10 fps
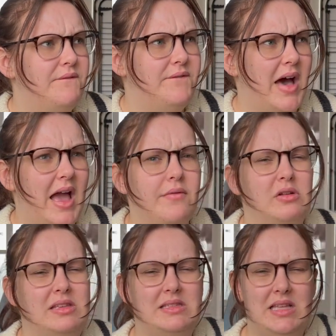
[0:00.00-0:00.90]
5 or
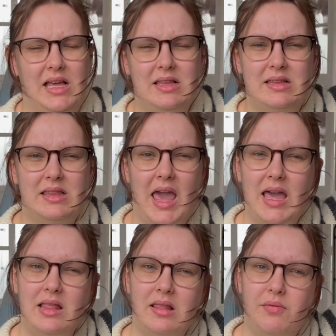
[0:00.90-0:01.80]
6
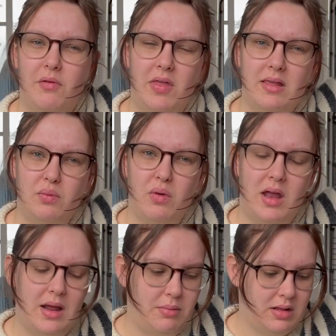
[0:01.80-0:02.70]
skeins for this
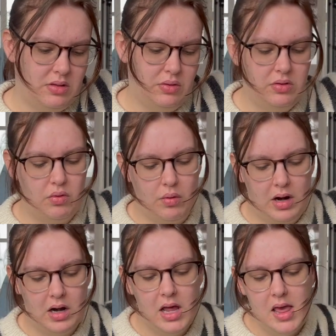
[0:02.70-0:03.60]
one. I'm not too sure.